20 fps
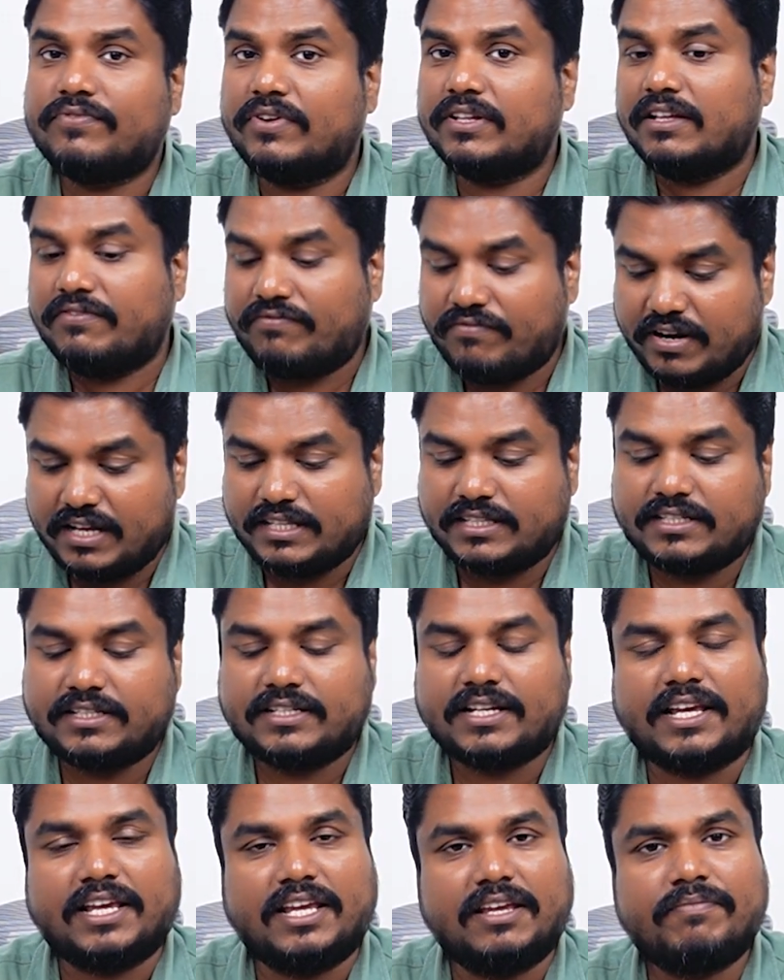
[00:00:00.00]
for the first
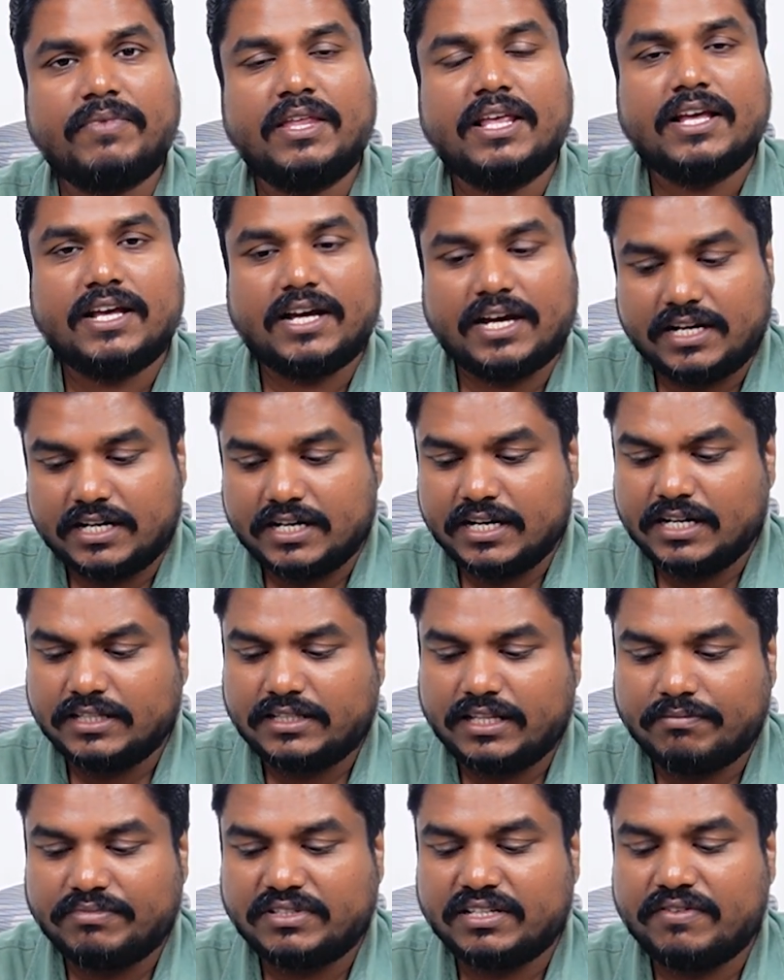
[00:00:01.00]
time an
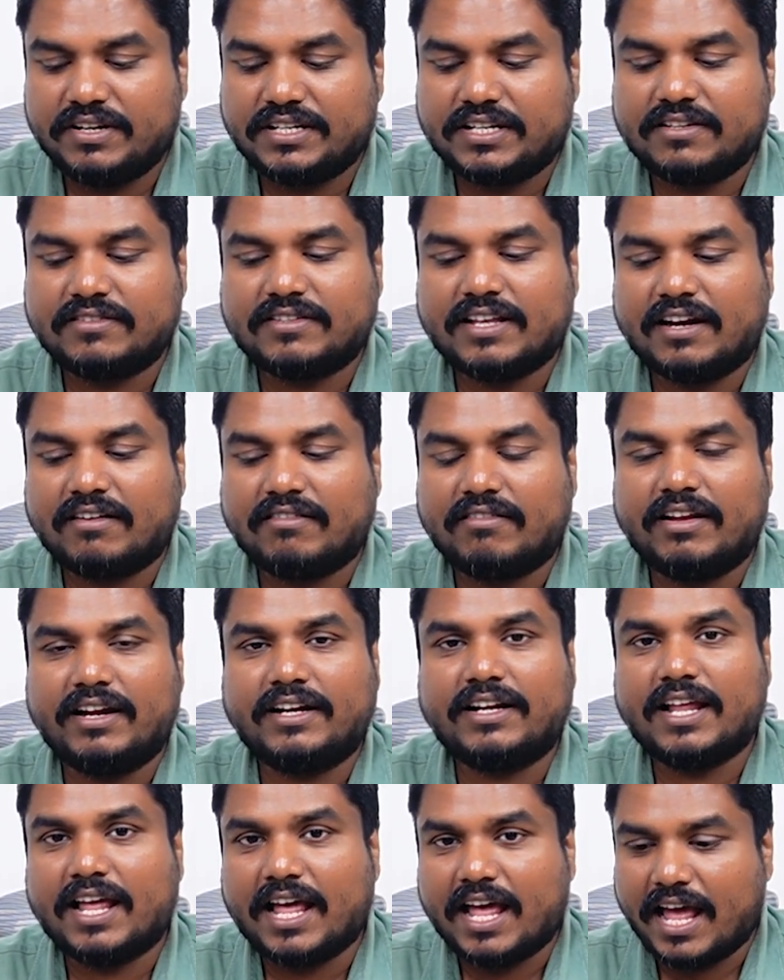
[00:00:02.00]
Earth observation
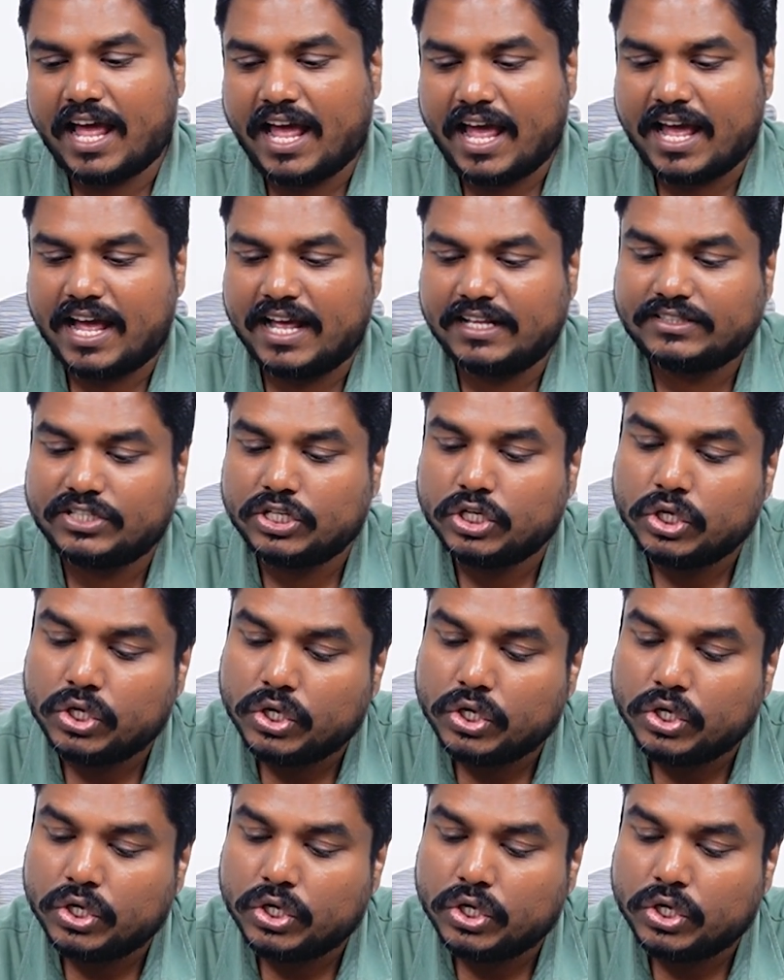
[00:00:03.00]
satellite has